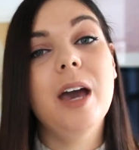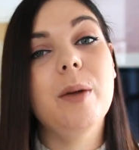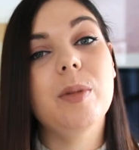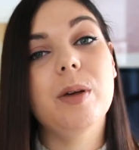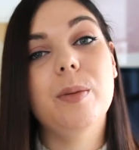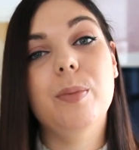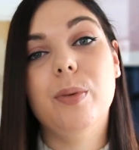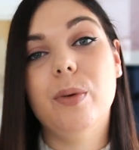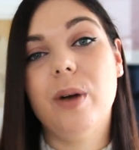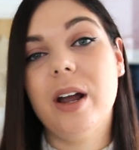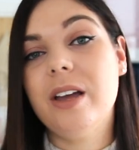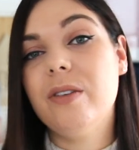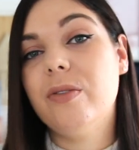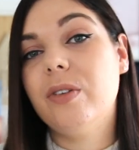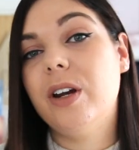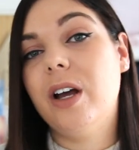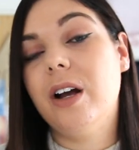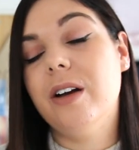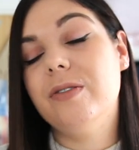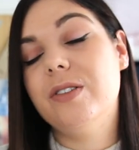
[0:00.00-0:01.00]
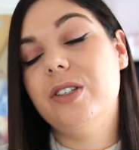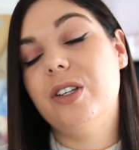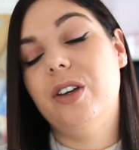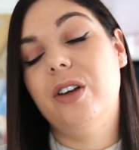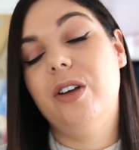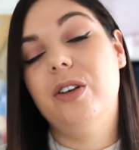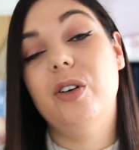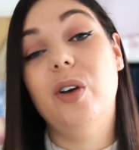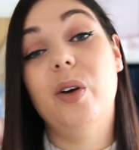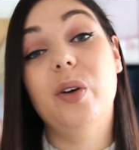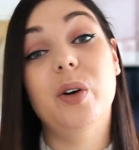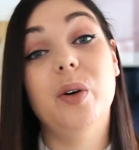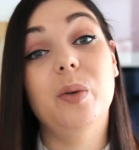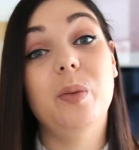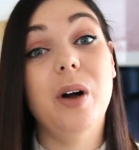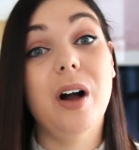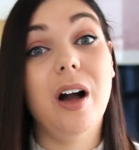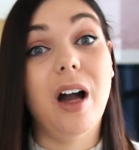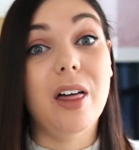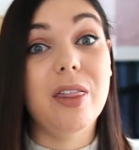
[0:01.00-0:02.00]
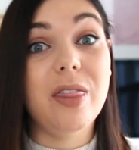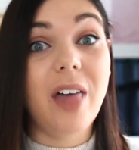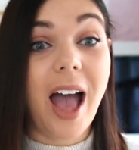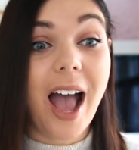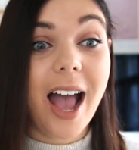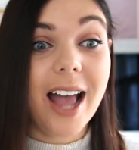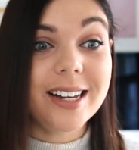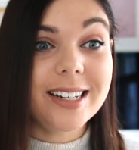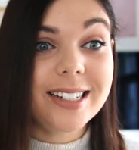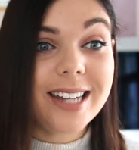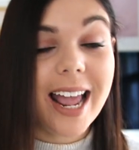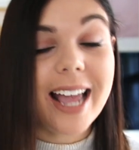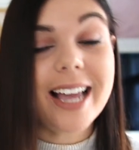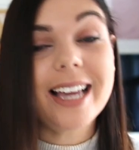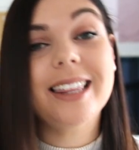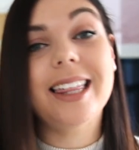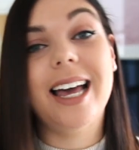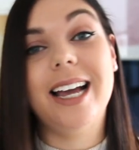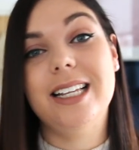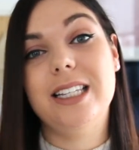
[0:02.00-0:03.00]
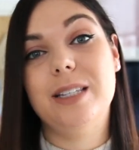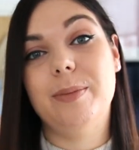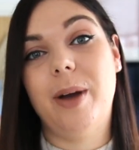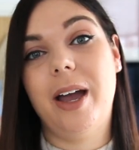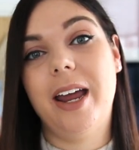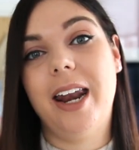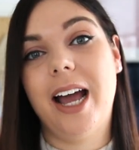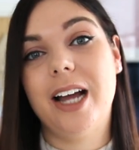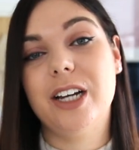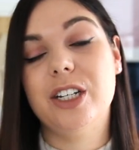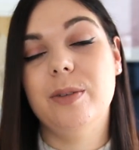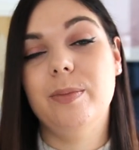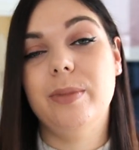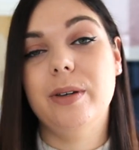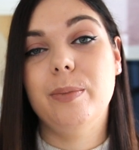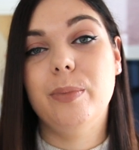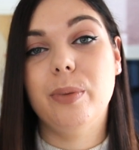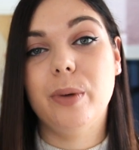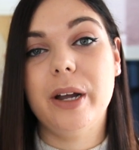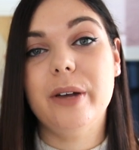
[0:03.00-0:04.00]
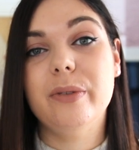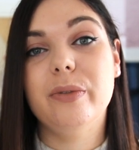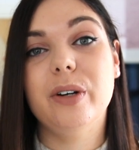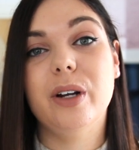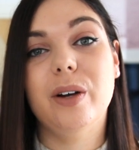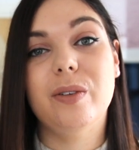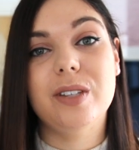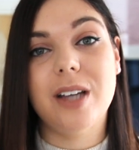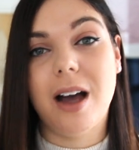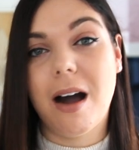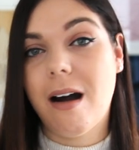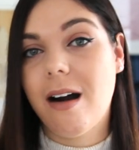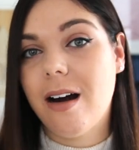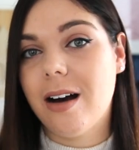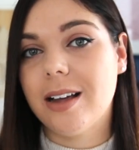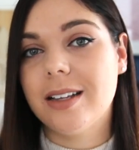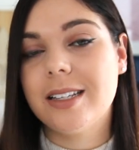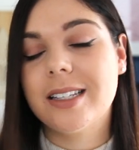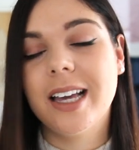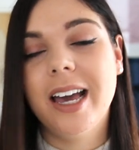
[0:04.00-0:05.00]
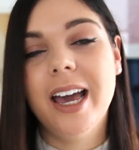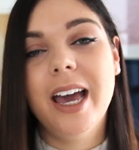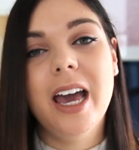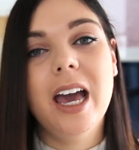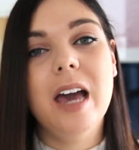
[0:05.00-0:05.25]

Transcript: Be brave enough to know your worth and take that inspired action. Be brave enough to ask.